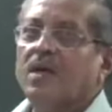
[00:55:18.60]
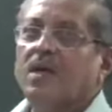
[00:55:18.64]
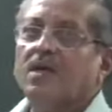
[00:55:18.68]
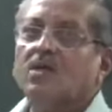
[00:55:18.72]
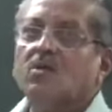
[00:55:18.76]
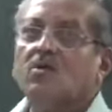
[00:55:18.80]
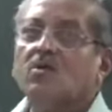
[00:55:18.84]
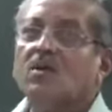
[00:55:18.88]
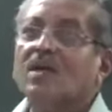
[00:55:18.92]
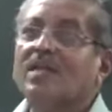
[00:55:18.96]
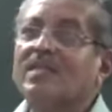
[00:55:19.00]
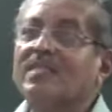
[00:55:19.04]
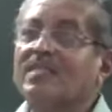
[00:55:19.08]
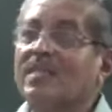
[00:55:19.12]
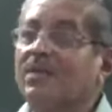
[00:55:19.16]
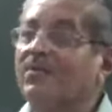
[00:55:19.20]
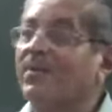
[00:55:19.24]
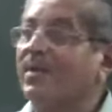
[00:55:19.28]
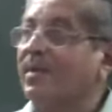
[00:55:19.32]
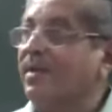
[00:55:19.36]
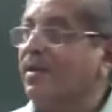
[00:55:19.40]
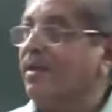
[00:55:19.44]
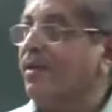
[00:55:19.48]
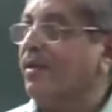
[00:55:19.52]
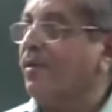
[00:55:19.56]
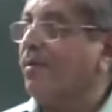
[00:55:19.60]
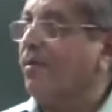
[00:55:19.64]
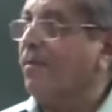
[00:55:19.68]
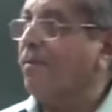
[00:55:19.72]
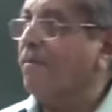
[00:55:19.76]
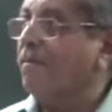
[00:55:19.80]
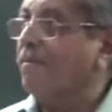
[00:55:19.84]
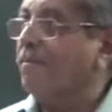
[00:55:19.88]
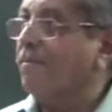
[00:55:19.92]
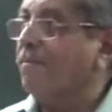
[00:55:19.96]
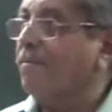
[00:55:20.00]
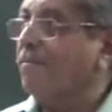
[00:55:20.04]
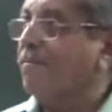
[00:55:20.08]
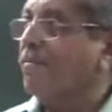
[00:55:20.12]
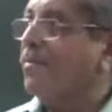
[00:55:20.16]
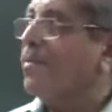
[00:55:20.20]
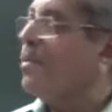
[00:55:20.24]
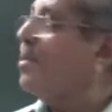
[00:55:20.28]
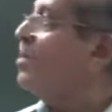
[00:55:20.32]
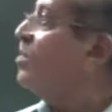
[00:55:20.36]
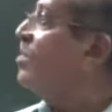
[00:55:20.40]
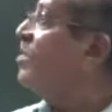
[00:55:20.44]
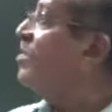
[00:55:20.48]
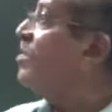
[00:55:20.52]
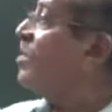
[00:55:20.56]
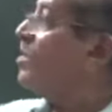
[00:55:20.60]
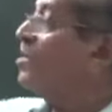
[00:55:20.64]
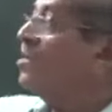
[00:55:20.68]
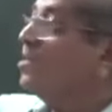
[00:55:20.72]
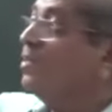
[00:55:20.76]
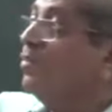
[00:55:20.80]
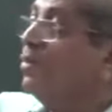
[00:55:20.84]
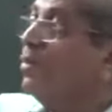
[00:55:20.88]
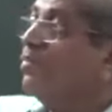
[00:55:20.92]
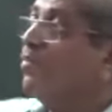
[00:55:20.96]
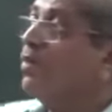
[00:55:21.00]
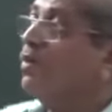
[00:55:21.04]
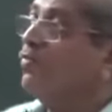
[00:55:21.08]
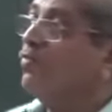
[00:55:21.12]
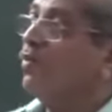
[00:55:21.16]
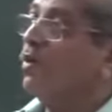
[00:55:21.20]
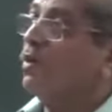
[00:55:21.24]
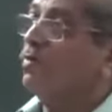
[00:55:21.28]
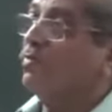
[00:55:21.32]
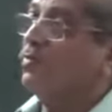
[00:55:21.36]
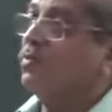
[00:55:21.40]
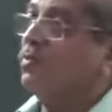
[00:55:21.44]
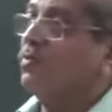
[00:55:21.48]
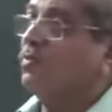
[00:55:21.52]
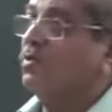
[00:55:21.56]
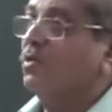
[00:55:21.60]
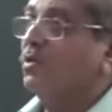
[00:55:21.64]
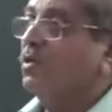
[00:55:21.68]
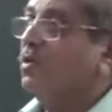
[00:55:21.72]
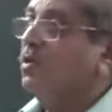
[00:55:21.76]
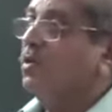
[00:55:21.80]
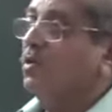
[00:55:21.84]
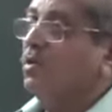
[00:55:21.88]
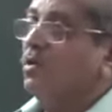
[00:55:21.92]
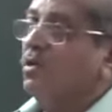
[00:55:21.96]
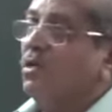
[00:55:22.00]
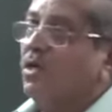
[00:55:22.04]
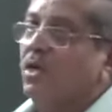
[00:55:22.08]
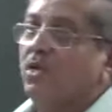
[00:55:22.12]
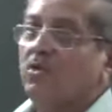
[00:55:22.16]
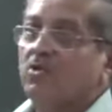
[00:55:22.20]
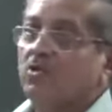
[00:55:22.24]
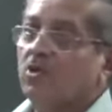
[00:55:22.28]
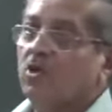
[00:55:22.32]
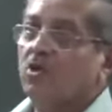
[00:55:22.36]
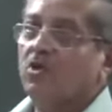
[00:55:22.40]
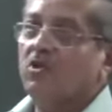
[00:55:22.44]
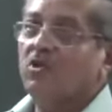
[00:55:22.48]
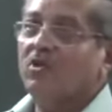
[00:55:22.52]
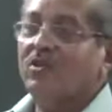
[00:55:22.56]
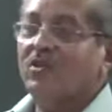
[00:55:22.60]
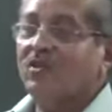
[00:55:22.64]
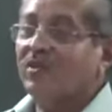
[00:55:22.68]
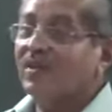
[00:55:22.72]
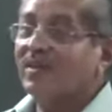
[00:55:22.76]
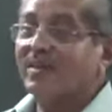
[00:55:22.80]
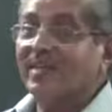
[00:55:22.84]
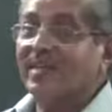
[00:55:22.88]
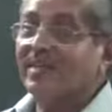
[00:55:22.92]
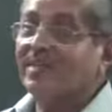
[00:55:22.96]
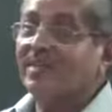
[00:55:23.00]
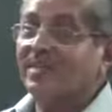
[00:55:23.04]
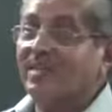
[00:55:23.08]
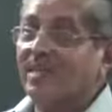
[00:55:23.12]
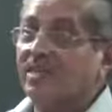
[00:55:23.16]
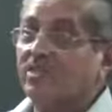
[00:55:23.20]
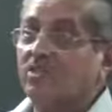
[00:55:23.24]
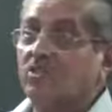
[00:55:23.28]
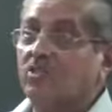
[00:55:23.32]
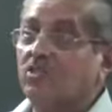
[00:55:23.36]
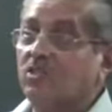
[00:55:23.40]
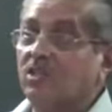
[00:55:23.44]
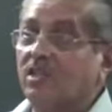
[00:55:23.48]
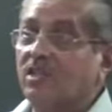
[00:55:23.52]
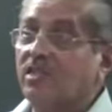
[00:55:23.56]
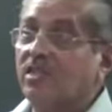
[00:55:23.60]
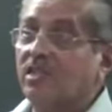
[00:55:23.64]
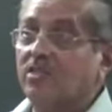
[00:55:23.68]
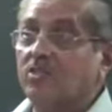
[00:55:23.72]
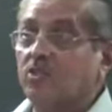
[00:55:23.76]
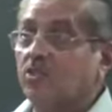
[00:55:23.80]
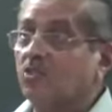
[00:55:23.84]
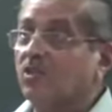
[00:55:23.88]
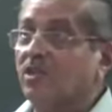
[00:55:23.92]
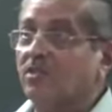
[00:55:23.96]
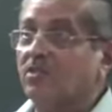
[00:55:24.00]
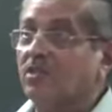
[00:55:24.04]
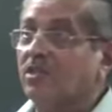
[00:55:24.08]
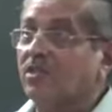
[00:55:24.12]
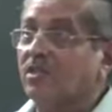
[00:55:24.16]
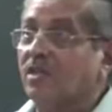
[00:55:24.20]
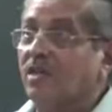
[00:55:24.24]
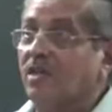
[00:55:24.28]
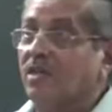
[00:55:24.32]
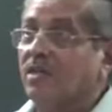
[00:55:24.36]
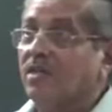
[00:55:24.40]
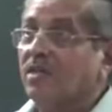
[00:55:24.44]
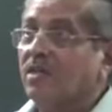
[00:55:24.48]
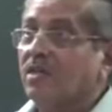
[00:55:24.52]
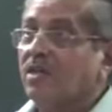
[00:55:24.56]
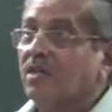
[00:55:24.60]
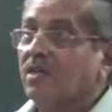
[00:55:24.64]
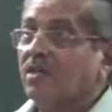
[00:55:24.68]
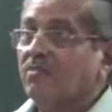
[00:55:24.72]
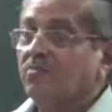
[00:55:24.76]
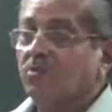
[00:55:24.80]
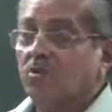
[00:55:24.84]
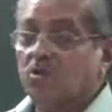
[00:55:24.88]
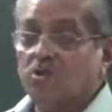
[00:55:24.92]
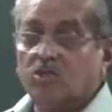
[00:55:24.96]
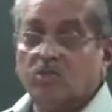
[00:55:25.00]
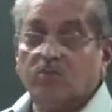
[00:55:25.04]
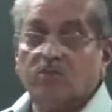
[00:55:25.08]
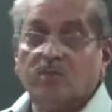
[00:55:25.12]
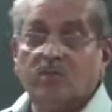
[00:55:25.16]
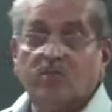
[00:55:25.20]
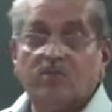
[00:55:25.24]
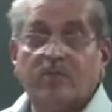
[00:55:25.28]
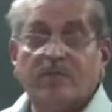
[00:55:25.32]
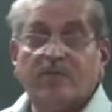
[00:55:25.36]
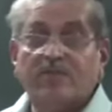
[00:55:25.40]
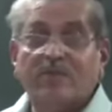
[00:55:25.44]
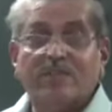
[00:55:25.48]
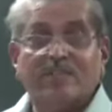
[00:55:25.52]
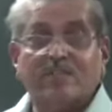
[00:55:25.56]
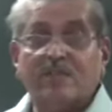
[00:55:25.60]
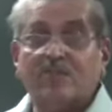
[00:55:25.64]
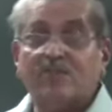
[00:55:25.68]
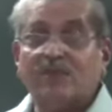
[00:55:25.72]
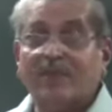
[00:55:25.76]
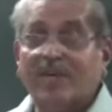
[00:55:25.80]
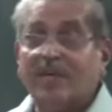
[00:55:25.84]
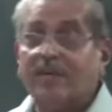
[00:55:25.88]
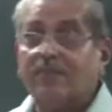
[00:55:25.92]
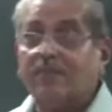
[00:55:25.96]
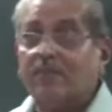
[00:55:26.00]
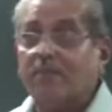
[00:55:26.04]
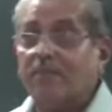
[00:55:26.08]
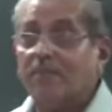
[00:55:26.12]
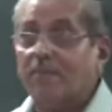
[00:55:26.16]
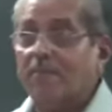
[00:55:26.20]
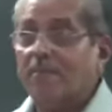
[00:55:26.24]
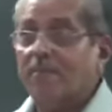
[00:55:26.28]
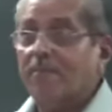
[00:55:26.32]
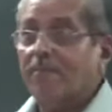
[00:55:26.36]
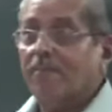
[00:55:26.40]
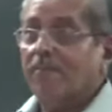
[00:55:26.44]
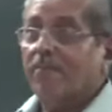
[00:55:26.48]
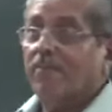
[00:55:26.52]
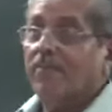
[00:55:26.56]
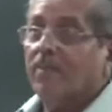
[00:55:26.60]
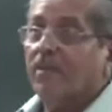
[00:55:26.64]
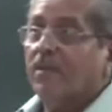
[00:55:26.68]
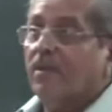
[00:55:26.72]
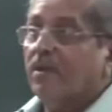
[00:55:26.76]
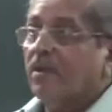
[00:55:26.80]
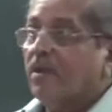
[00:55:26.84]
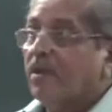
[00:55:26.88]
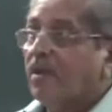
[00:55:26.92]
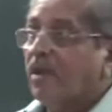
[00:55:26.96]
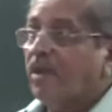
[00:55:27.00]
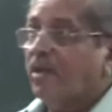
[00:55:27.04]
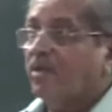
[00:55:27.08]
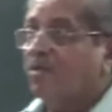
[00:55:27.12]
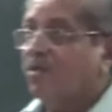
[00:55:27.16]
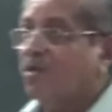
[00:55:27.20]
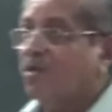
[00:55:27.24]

totally 7. These are the 7 different forms. I told you, you do not write H3, H2, etc. because it will be waste of time and you